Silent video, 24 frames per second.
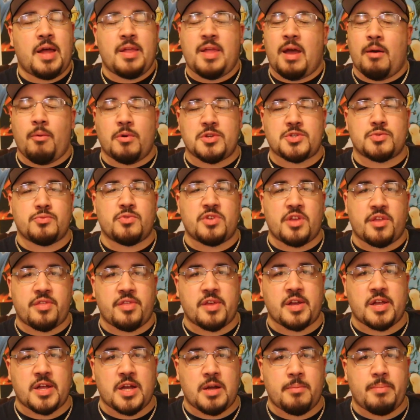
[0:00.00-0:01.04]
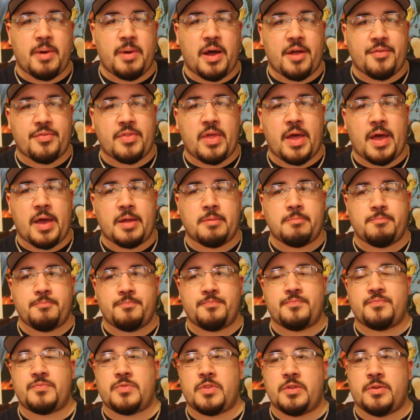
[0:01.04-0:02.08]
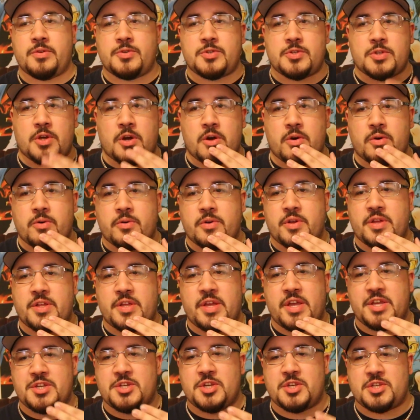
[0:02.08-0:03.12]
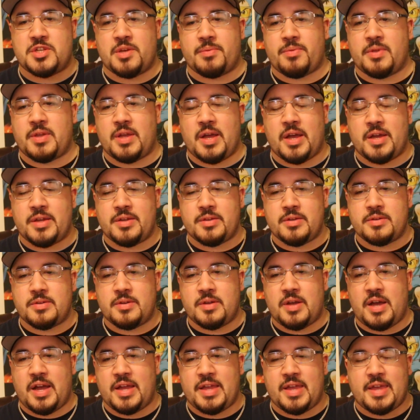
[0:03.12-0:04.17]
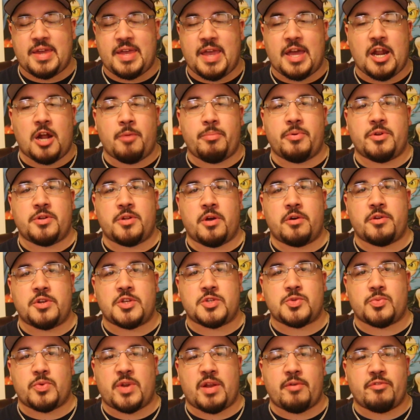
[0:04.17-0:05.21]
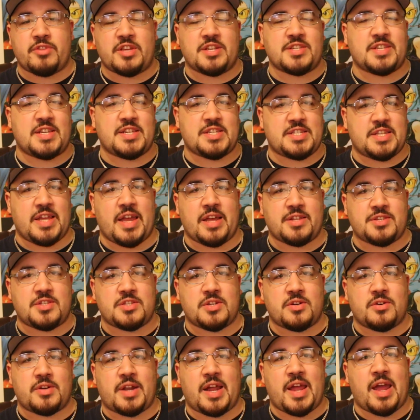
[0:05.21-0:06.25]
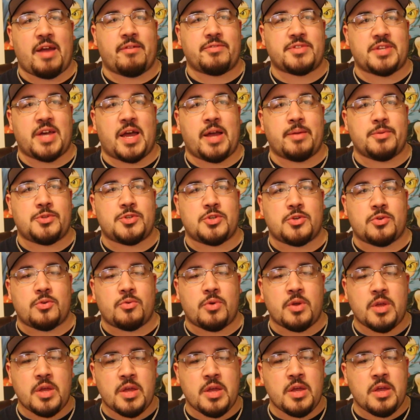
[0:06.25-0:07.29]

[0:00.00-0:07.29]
I wasn't really thinking about that, so it's just something I can't help but notice when everything's at a standstill and I have time to